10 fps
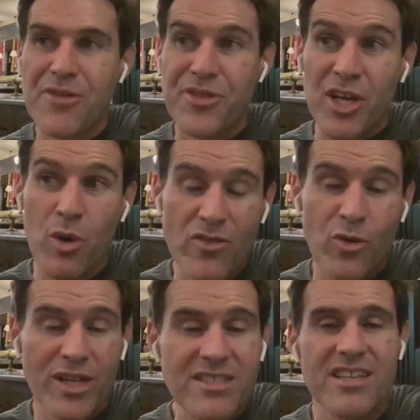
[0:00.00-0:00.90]
I think
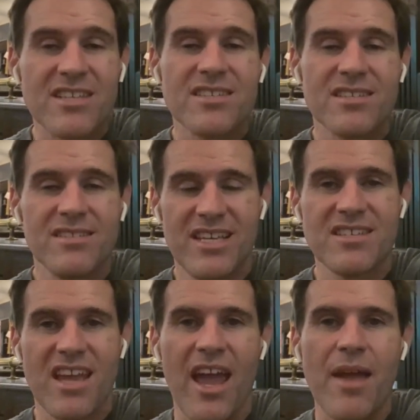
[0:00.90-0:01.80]
whoever wins this
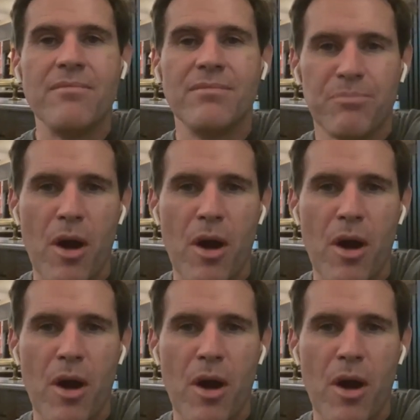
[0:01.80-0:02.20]
this game